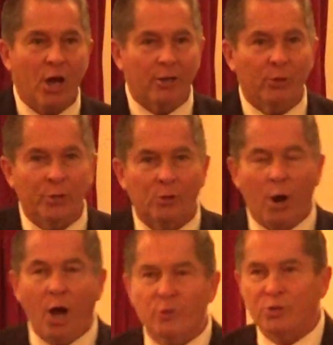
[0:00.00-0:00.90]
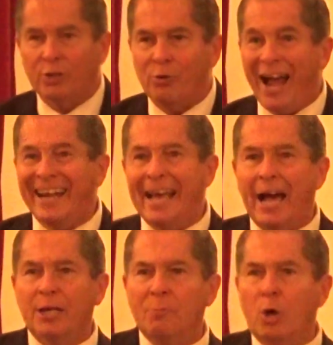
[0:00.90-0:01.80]
hung on the cross and cried
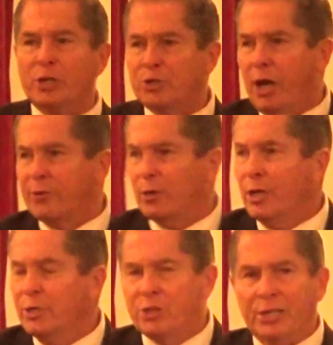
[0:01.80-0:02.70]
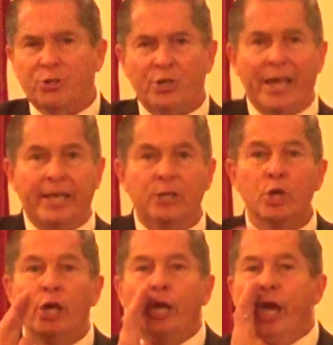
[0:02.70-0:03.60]
out among His other six sayings,
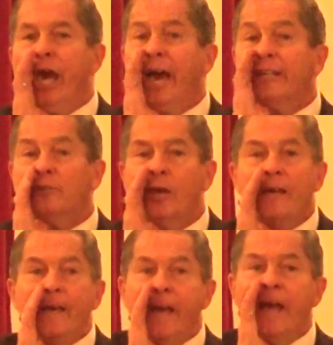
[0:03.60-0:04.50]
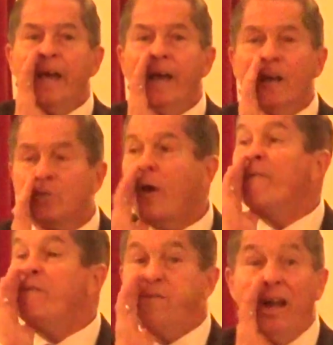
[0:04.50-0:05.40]
it is
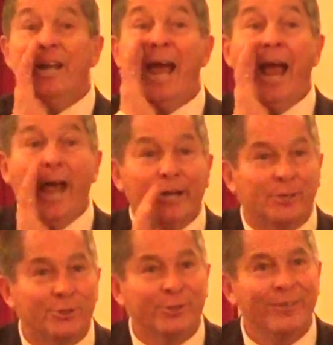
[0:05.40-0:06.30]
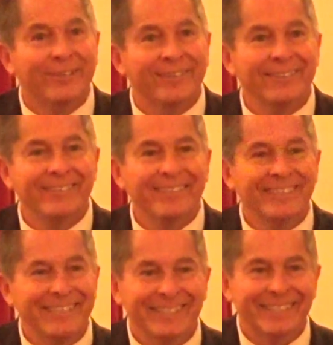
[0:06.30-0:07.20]
finished.
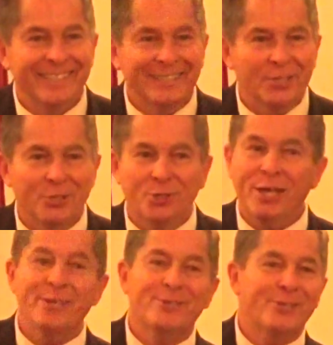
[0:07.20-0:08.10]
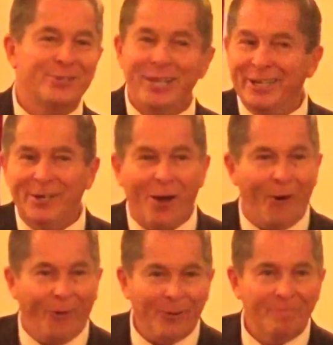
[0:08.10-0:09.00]
Right. Jesus did it
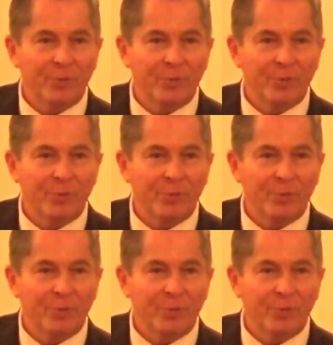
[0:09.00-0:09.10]
all.